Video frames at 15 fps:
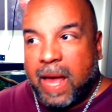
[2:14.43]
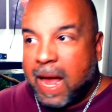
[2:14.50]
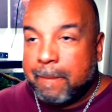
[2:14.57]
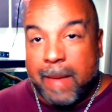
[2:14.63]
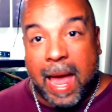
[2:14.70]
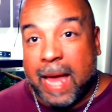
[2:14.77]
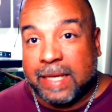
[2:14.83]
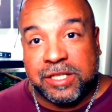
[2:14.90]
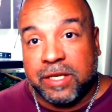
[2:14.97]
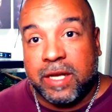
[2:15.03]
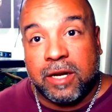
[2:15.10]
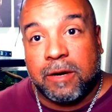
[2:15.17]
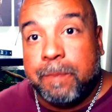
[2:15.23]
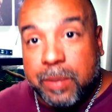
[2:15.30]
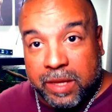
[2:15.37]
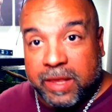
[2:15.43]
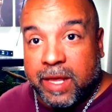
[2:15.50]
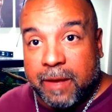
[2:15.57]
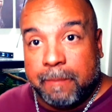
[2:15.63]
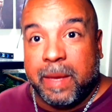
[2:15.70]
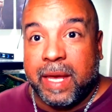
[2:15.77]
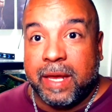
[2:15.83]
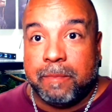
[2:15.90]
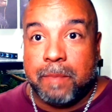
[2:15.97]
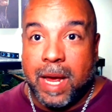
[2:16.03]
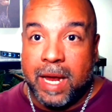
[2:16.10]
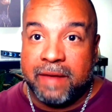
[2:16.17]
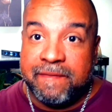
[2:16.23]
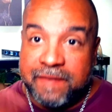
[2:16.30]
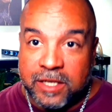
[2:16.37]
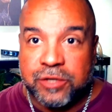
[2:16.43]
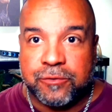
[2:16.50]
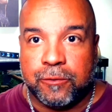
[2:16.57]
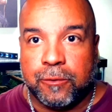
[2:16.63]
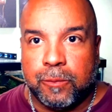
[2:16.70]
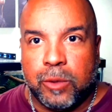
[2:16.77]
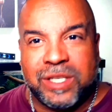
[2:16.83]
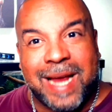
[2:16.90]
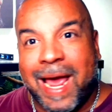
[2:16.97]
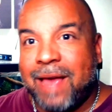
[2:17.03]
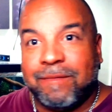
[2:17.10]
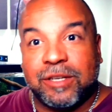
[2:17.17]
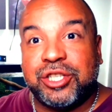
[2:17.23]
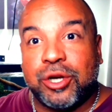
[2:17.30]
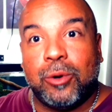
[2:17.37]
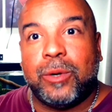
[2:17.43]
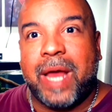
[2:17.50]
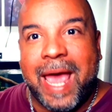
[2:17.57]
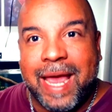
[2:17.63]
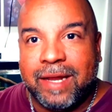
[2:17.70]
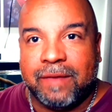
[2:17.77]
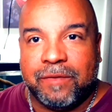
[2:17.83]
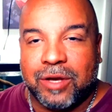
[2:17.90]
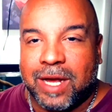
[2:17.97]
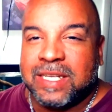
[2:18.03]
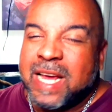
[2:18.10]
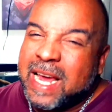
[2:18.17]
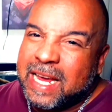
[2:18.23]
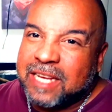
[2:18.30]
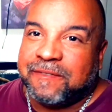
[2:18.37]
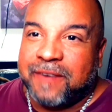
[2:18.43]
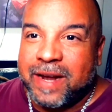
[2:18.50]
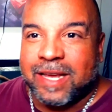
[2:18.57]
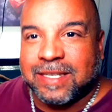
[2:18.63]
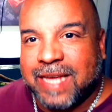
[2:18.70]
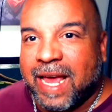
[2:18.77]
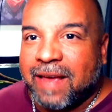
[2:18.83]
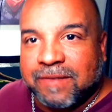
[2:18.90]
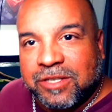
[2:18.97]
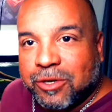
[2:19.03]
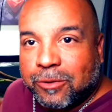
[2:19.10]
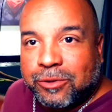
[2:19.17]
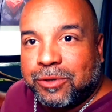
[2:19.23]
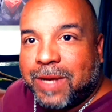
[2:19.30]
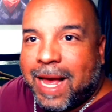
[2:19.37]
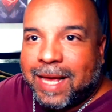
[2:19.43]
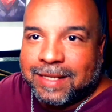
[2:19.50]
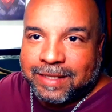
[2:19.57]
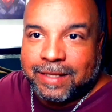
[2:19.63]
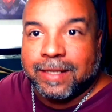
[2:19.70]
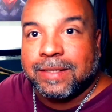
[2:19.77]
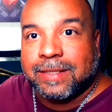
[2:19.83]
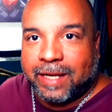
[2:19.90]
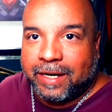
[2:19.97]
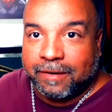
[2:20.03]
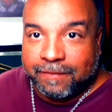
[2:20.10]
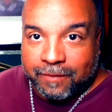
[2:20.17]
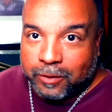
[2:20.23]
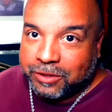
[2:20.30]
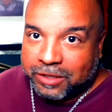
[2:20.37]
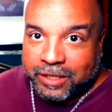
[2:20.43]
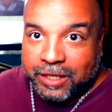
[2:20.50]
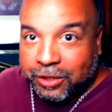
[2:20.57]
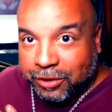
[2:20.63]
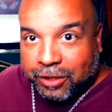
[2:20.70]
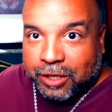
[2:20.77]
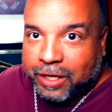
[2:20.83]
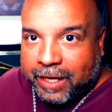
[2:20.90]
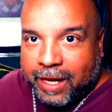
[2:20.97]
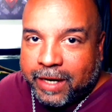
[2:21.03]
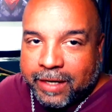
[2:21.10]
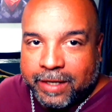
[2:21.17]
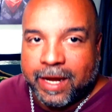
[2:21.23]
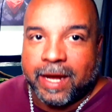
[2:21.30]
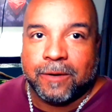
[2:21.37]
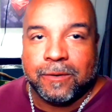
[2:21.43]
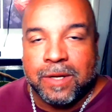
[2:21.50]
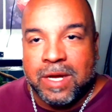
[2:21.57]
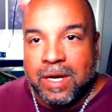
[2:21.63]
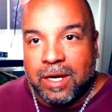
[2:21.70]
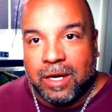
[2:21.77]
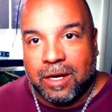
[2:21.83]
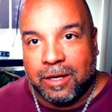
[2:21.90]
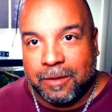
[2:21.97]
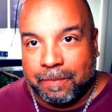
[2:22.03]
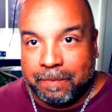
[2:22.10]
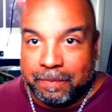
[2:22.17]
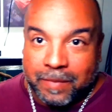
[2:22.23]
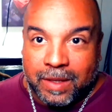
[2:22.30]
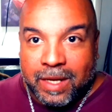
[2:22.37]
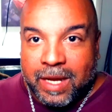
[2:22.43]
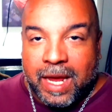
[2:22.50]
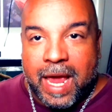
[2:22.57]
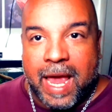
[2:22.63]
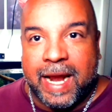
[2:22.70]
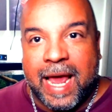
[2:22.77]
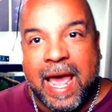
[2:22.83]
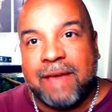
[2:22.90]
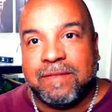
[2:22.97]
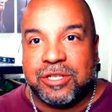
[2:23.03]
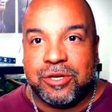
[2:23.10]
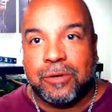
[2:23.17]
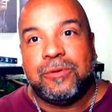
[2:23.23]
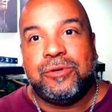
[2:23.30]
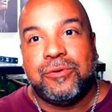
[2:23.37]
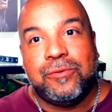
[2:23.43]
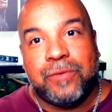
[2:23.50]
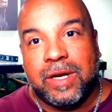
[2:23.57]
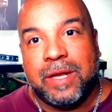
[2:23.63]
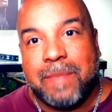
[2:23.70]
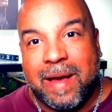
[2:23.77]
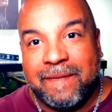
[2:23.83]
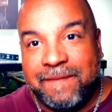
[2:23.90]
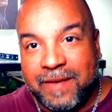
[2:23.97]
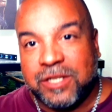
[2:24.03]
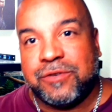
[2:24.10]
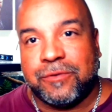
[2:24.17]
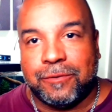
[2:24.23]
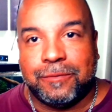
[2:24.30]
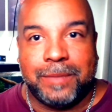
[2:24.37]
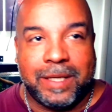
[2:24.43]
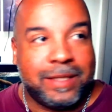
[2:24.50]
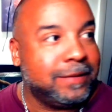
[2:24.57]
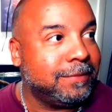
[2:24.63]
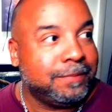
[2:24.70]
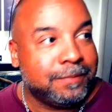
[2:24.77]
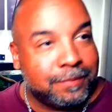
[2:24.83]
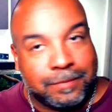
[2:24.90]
I'm actually gonna put them in my fish room, which I haven't showed any of you guys. It's funny because I haven't showed you guys this, and unfortunately you're looking at it now. And I haven't showed you really my fish room, and